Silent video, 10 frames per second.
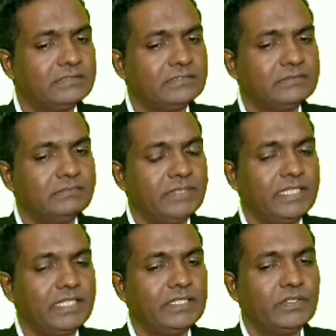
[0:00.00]
B,
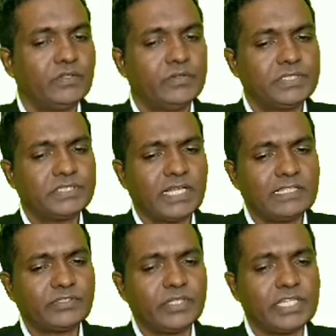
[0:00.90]
which is also
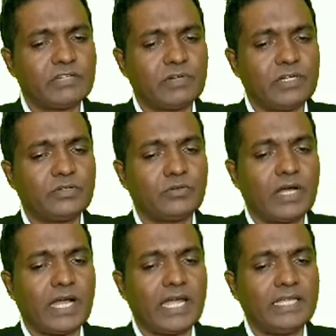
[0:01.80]
equal to,
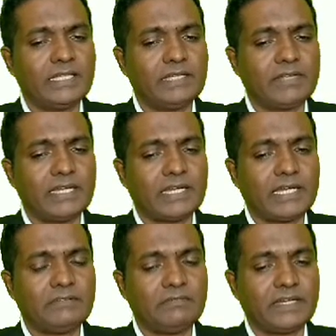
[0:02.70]
either you can write
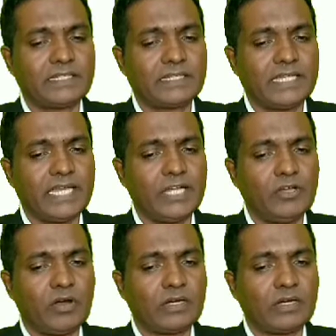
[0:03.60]
vector A dot